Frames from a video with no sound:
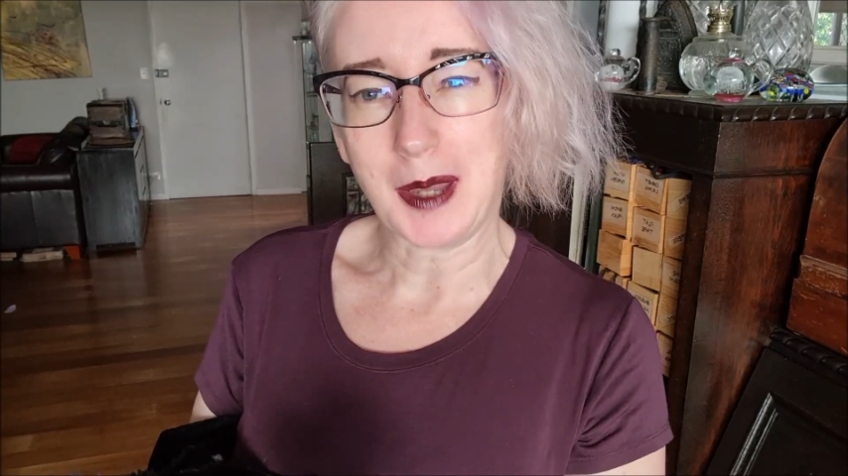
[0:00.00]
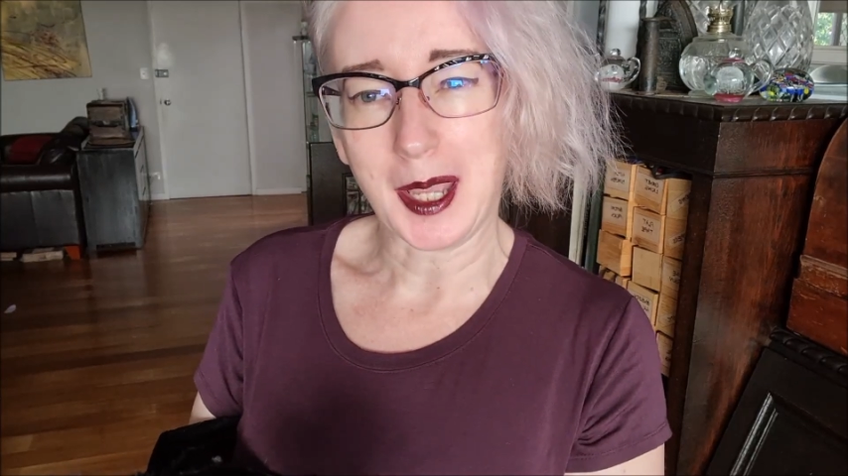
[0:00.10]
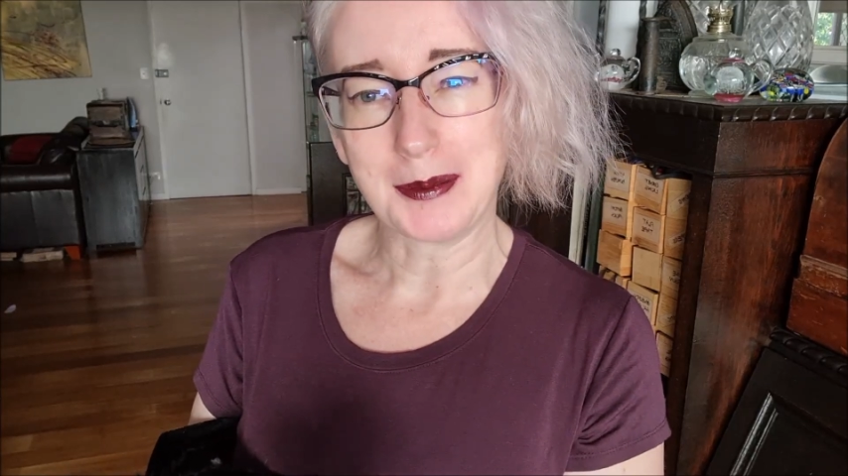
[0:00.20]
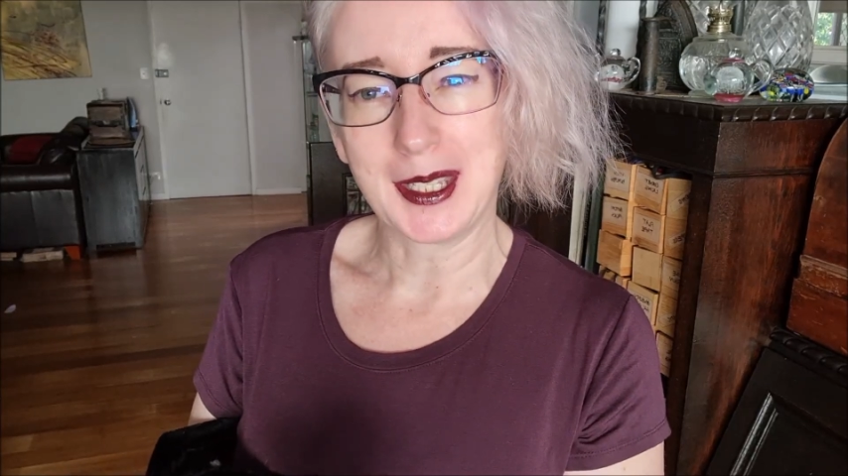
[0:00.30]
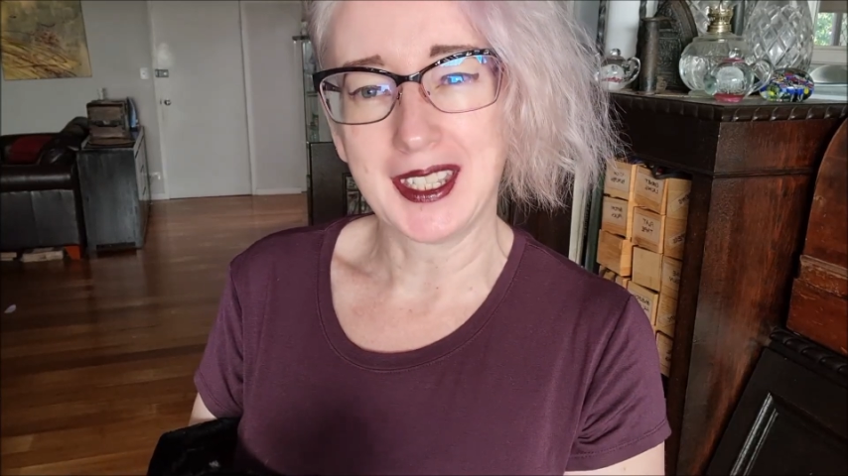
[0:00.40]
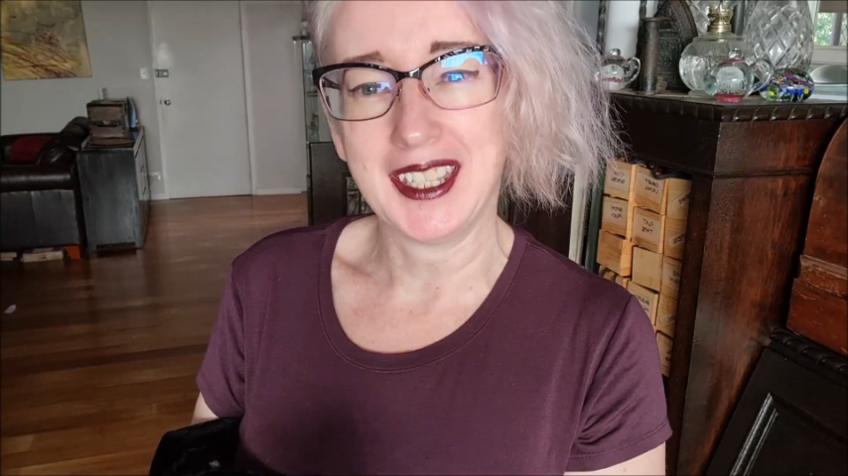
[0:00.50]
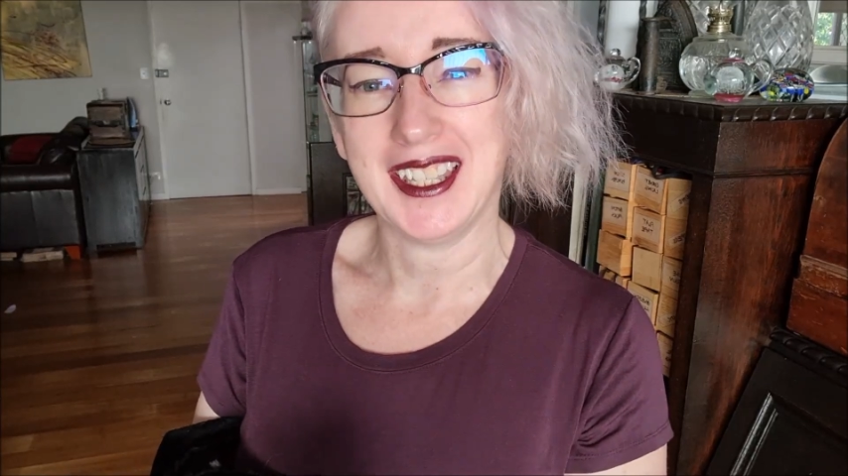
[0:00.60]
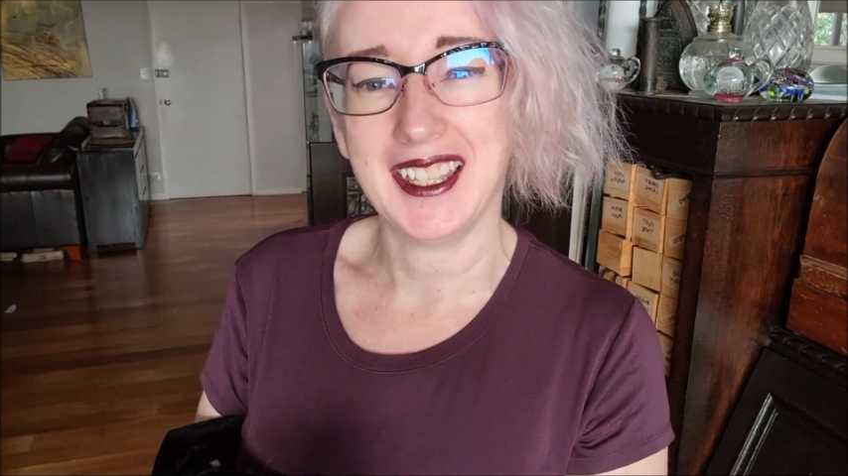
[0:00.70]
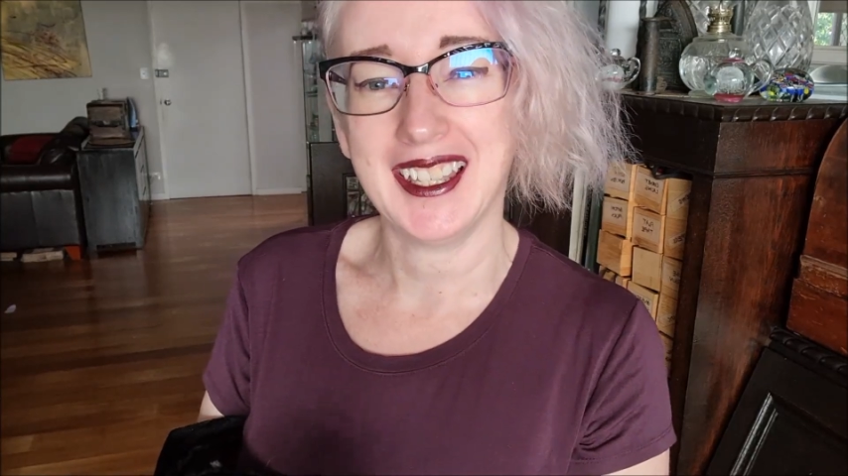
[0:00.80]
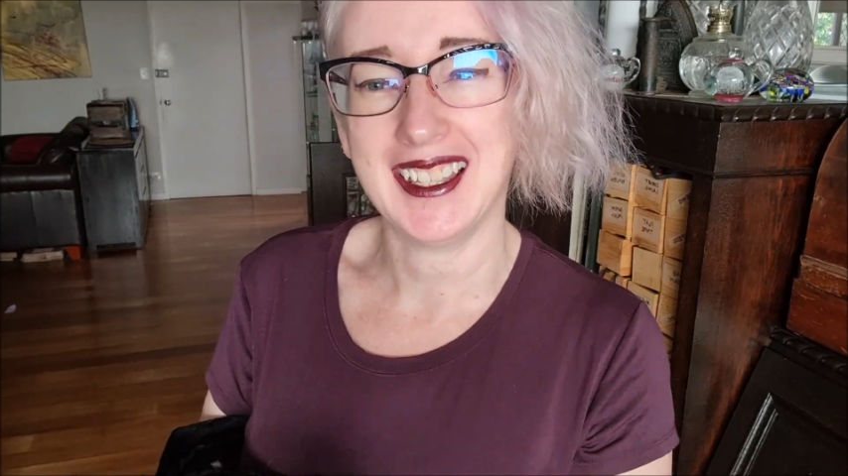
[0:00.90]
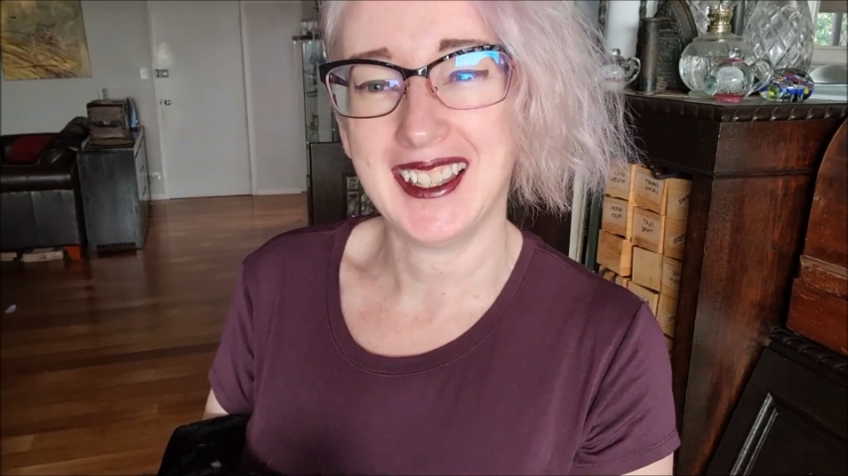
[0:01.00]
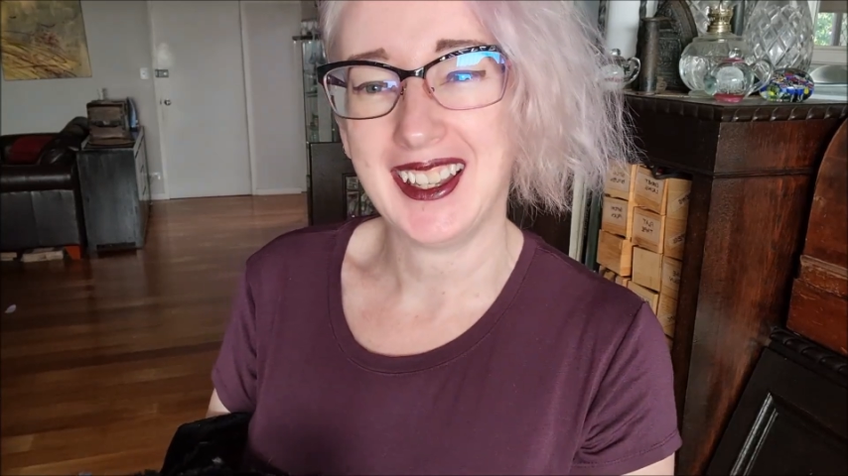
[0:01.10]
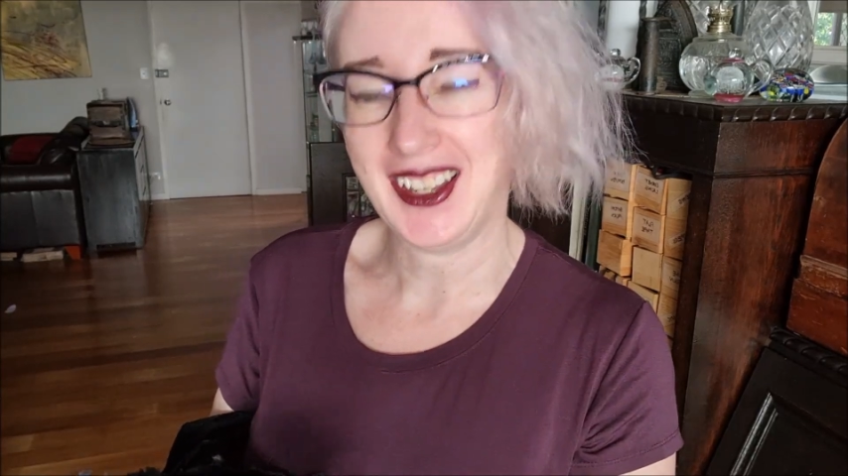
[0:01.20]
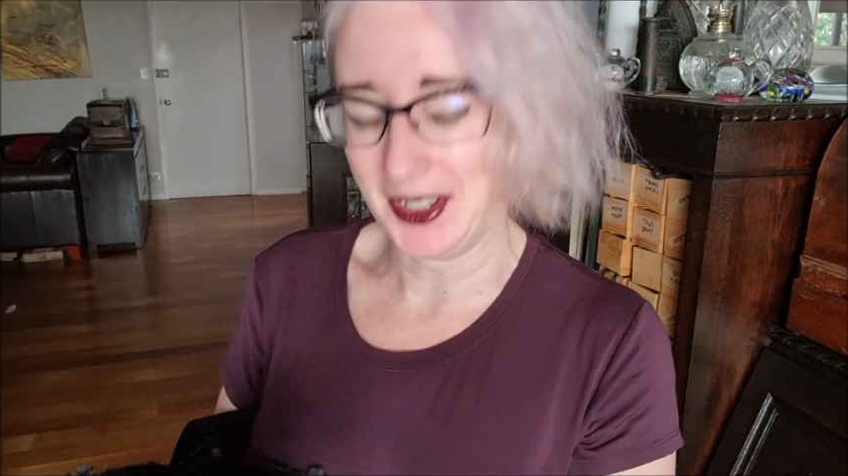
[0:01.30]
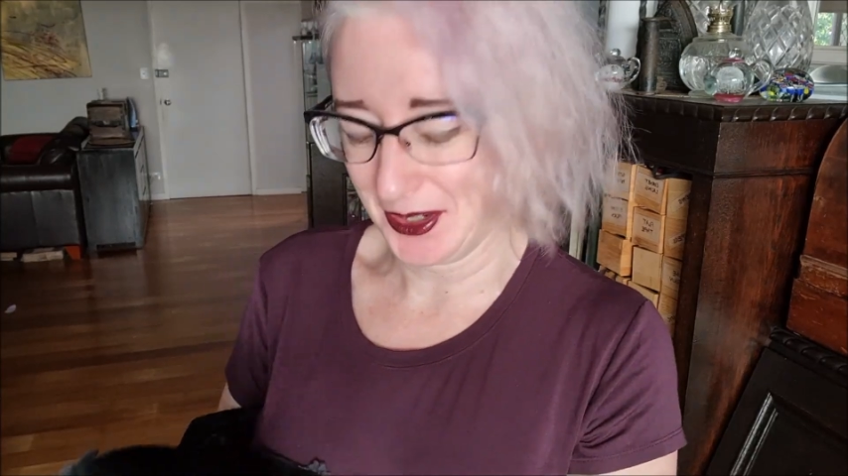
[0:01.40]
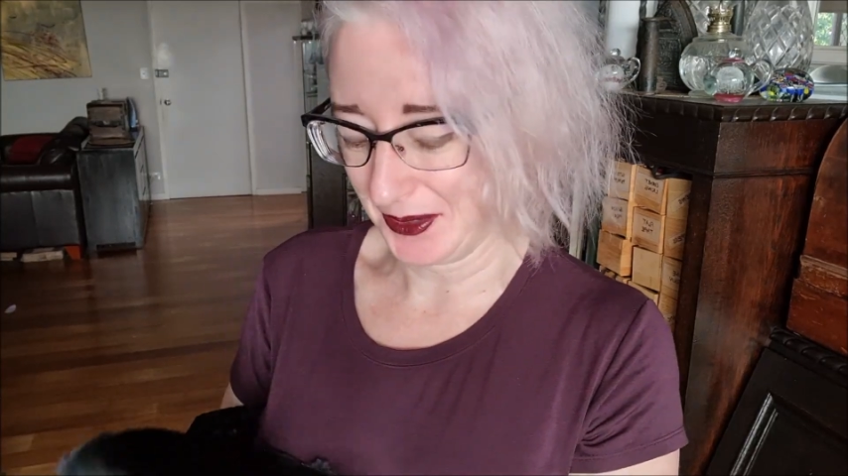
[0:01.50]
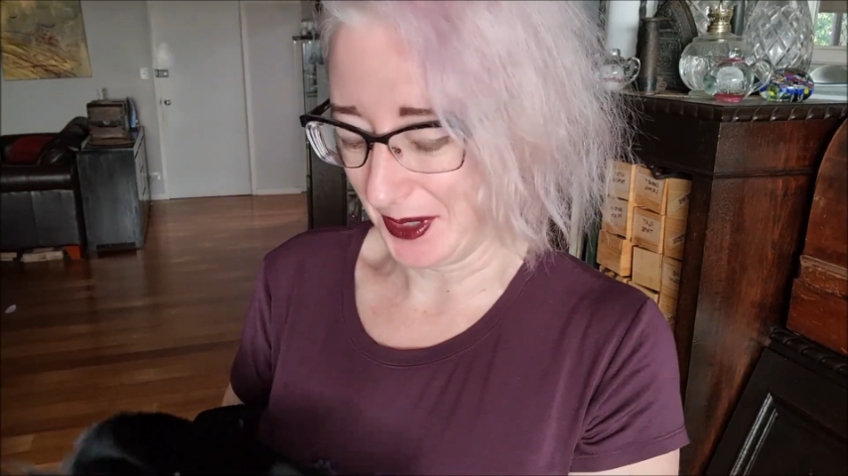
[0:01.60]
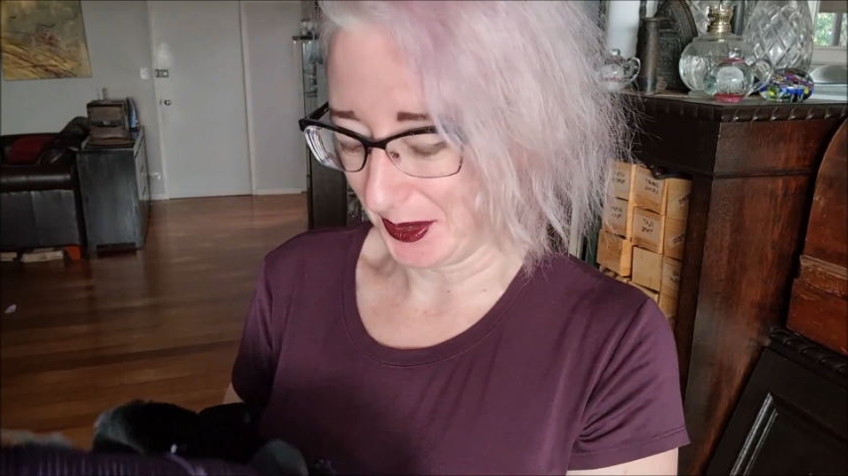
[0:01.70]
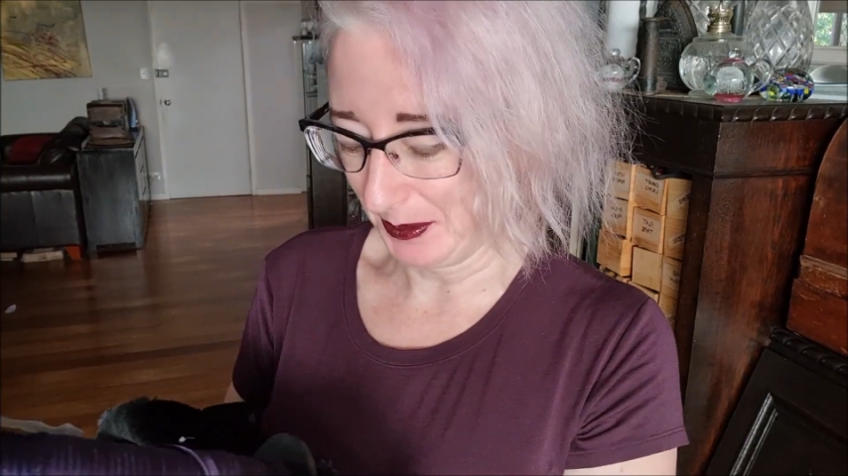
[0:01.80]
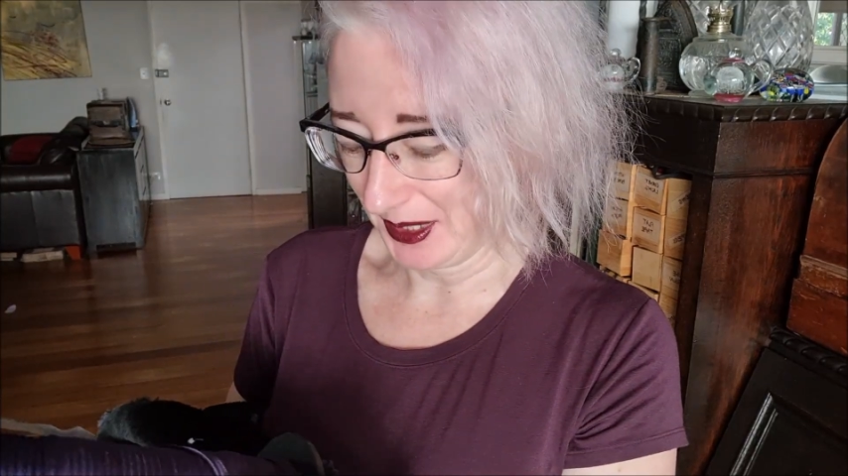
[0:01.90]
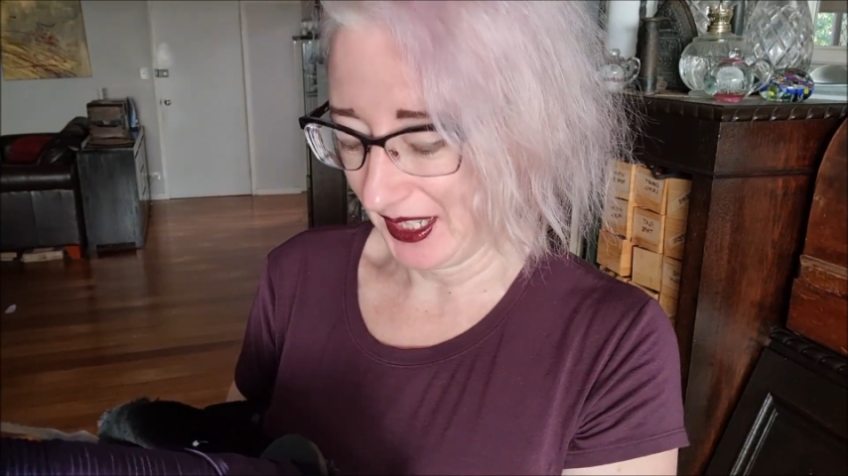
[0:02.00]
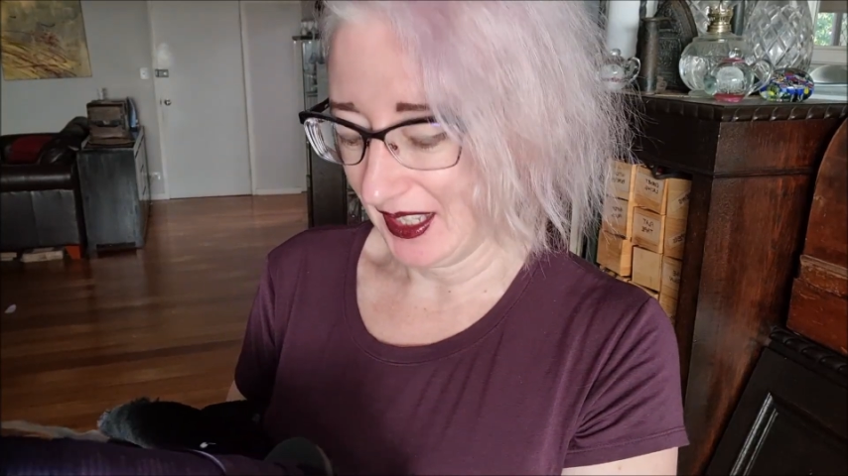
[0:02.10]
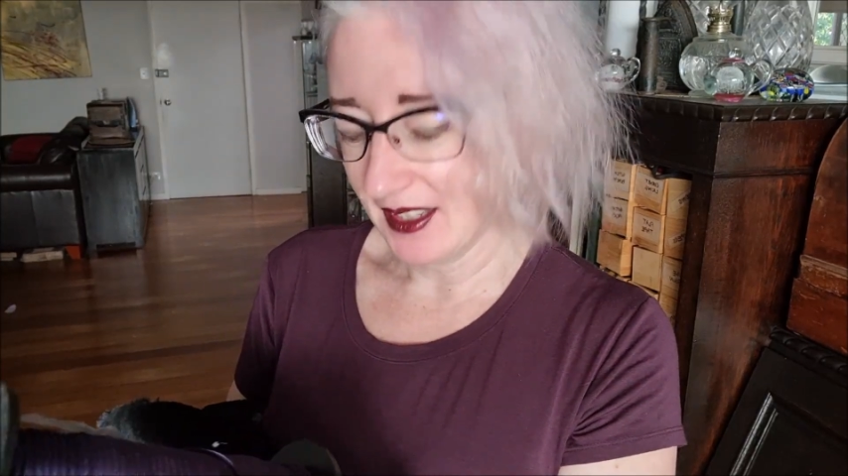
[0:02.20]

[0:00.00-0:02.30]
piping on a robe.